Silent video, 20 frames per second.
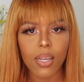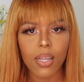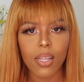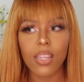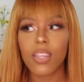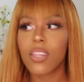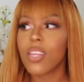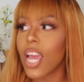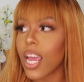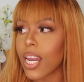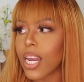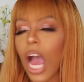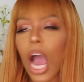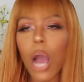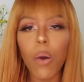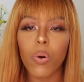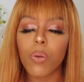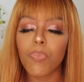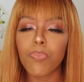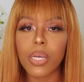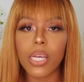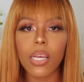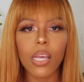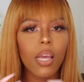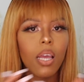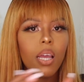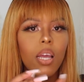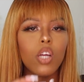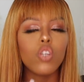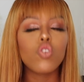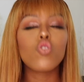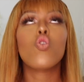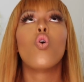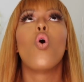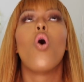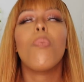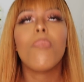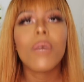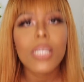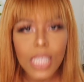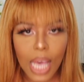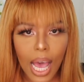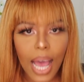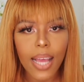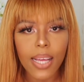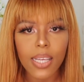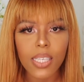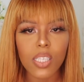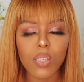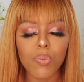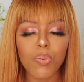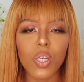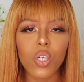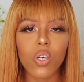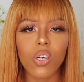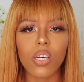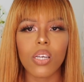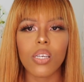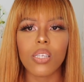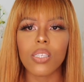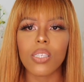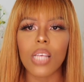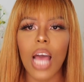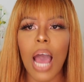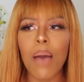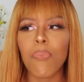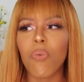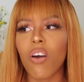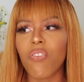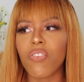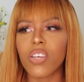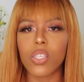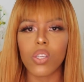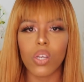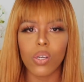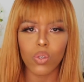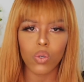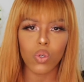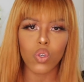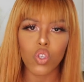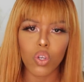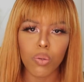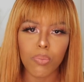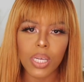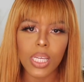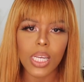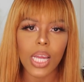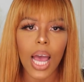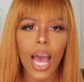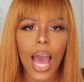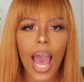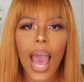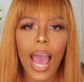Then I would be traumatized, because I'm obviously on social media.